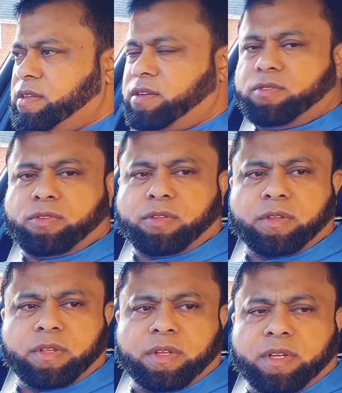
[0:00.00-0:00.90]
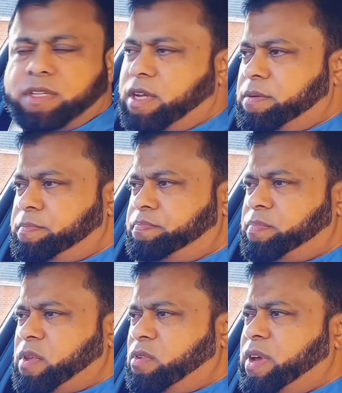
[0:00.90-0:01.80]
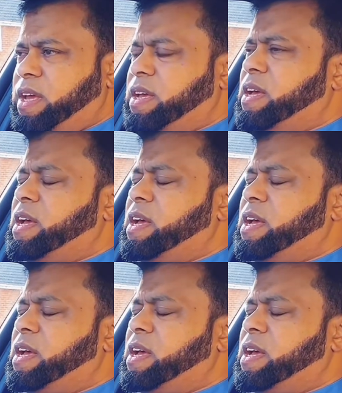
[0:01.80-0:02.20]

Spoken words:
Neutral. Done. Okay.